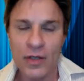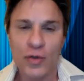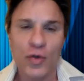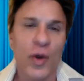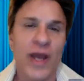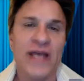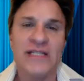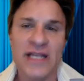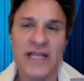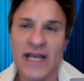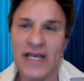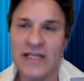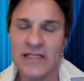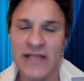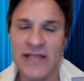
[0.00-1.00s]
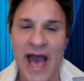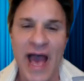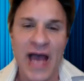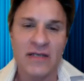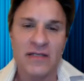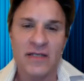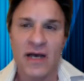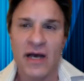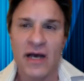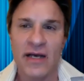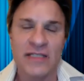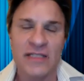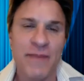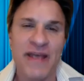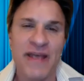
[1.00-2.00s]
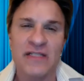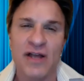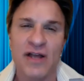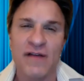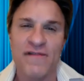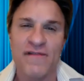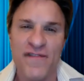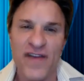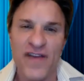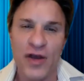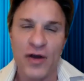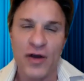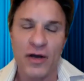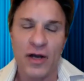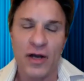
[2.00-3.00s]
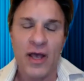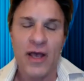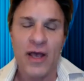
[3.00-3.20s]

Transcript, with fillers: craziness that uh, is based on fear.